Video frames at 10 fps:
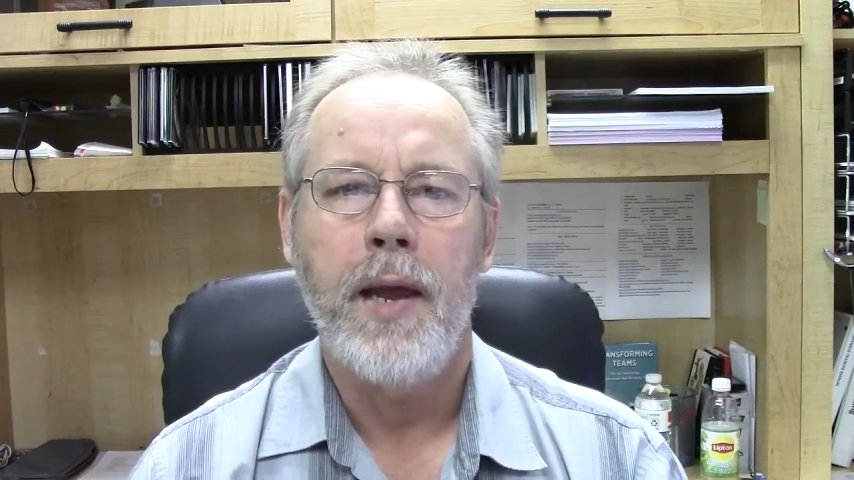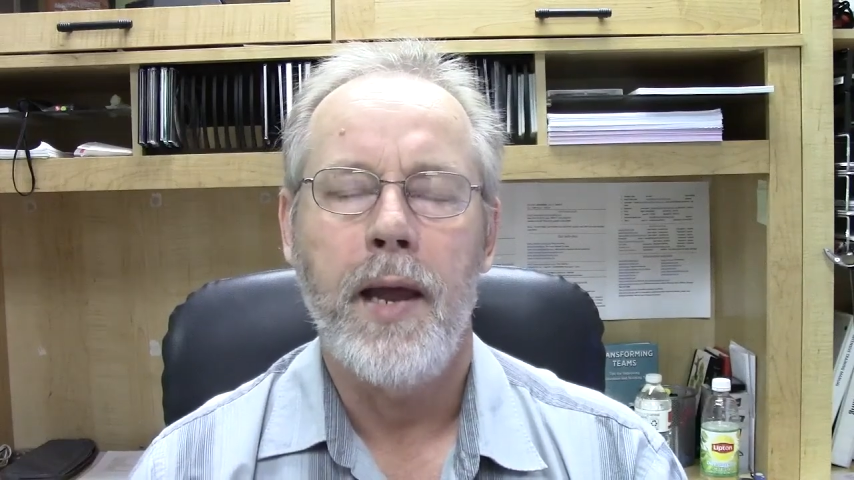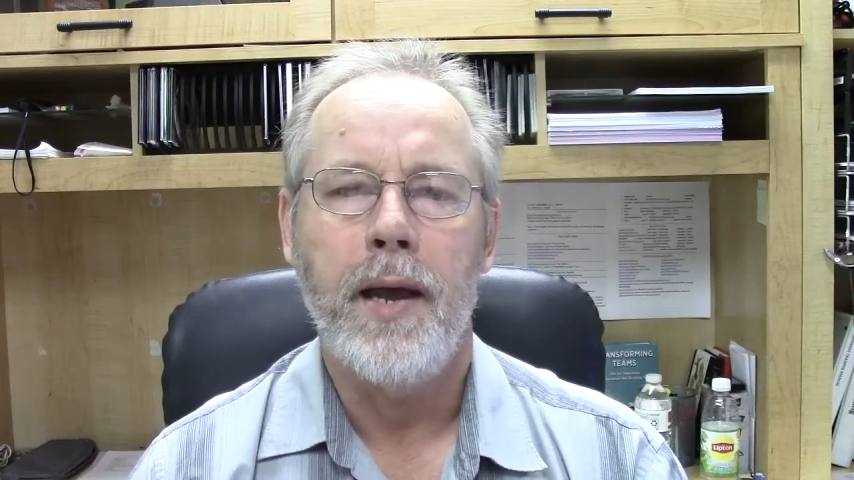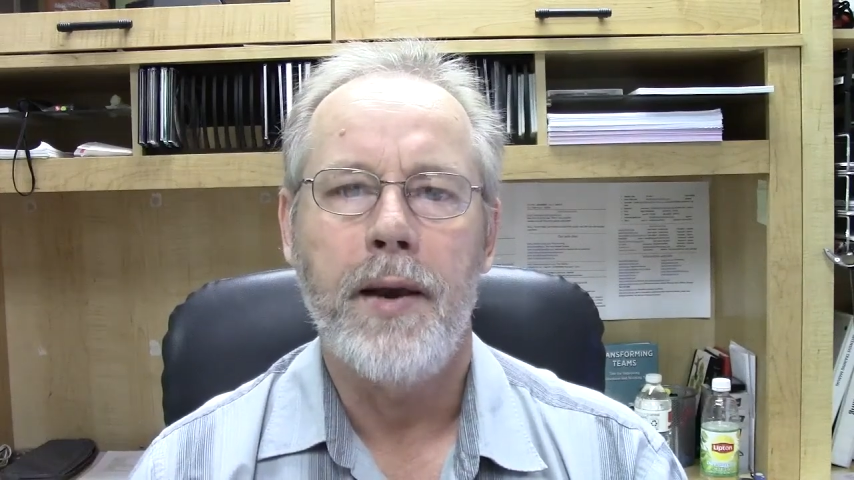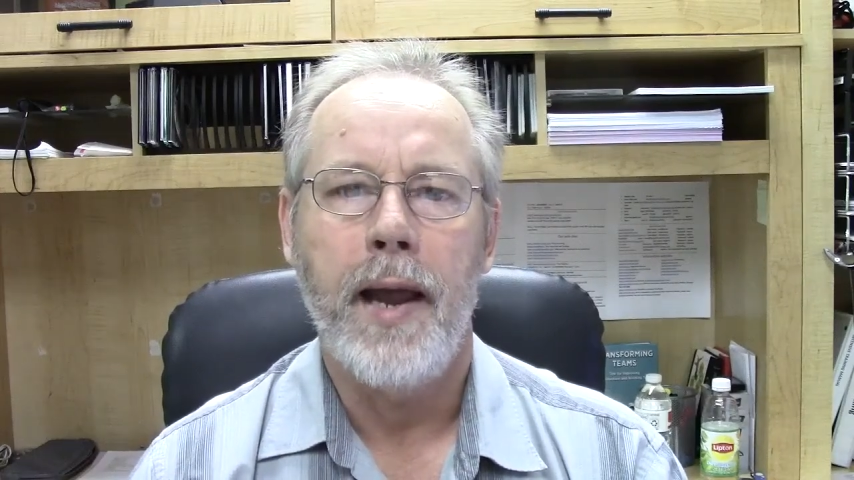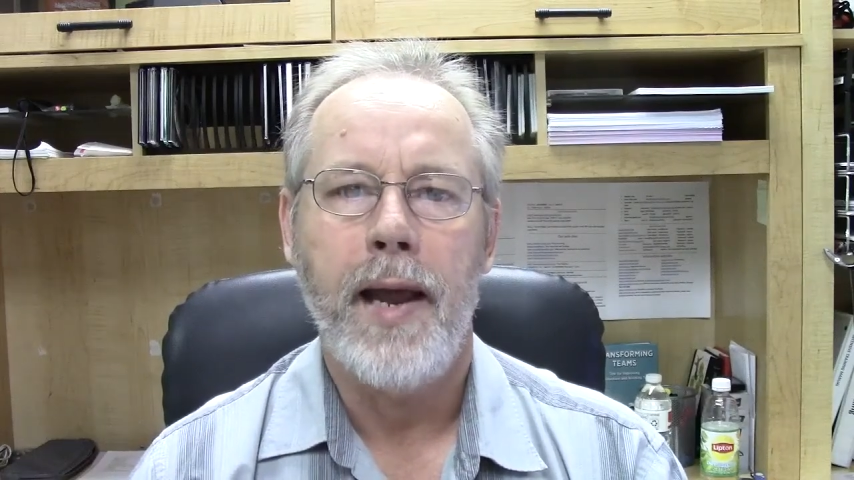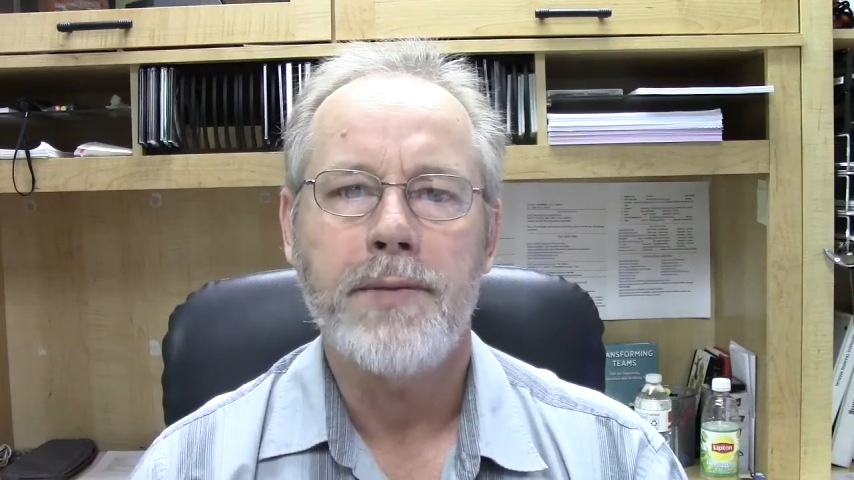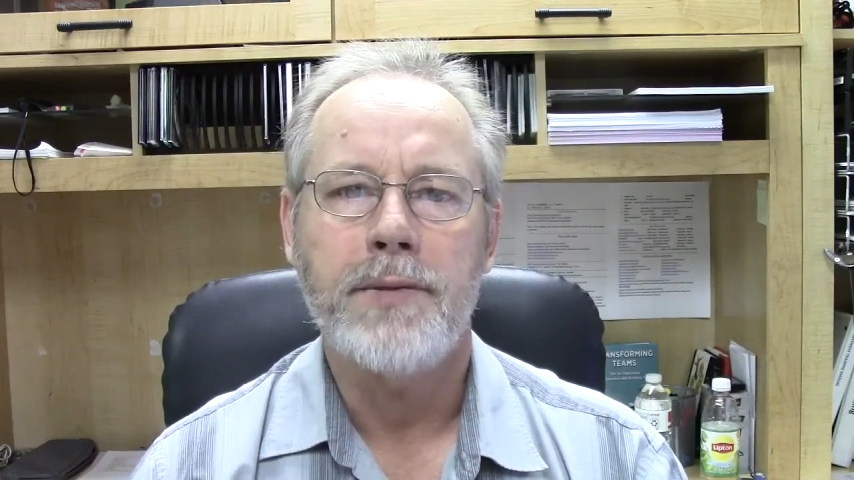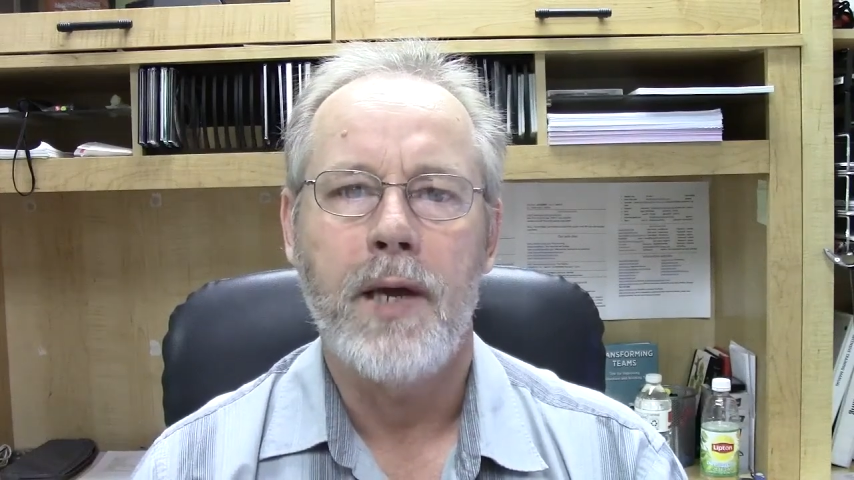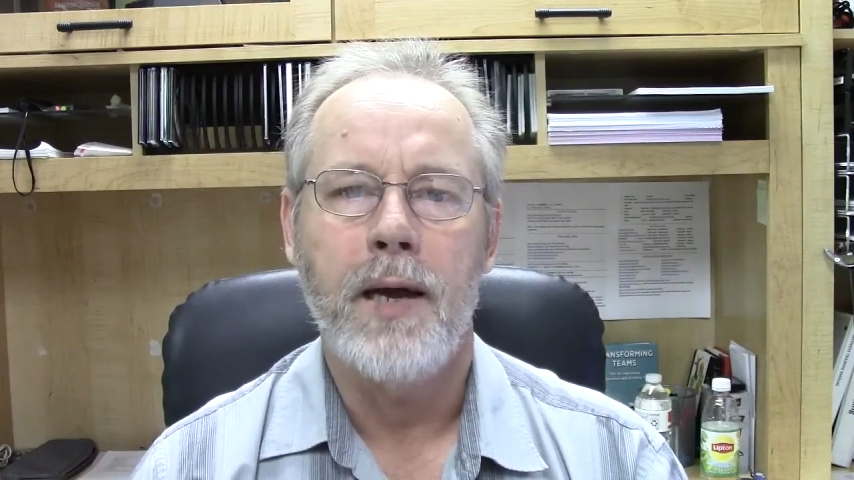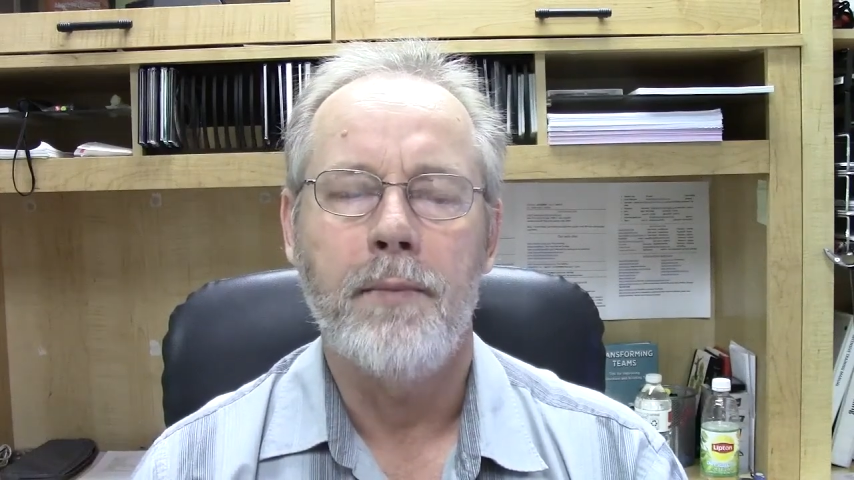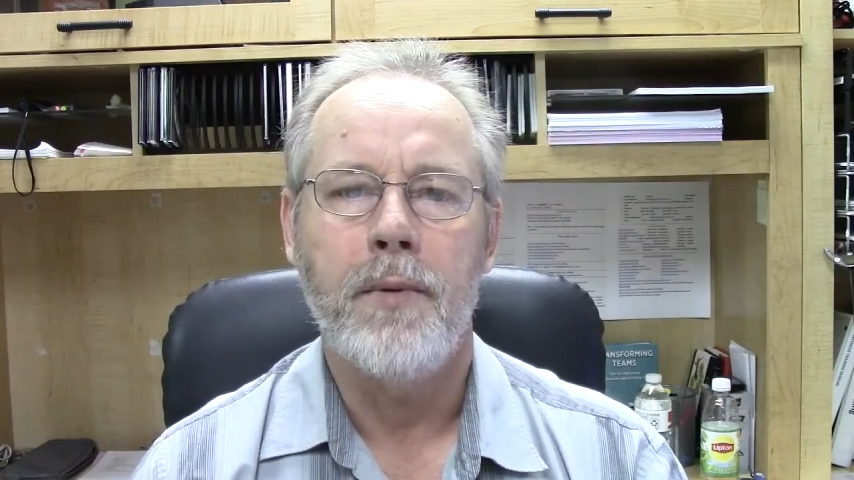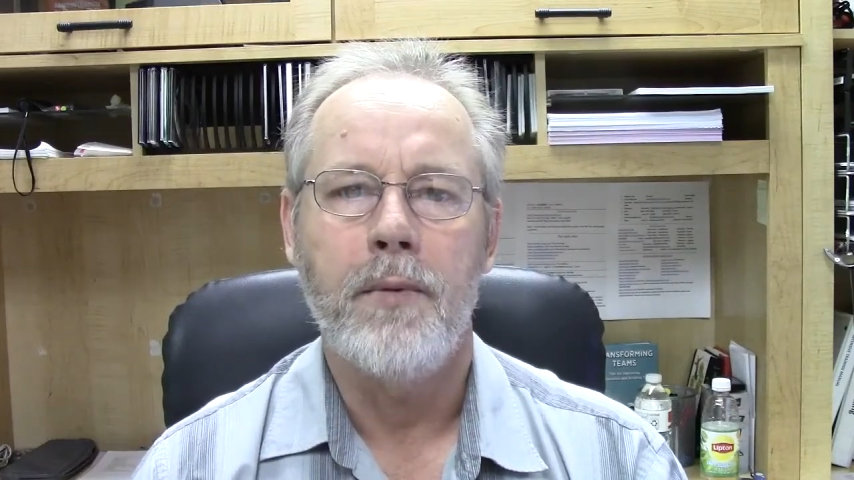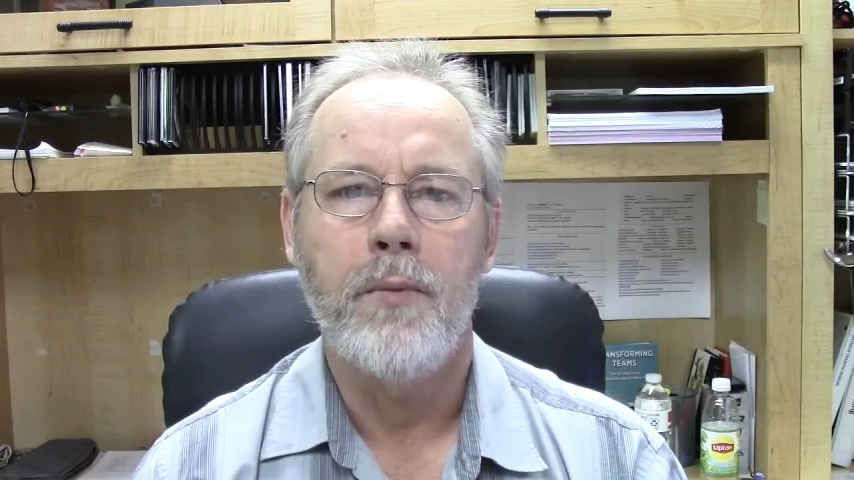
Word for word: and ask them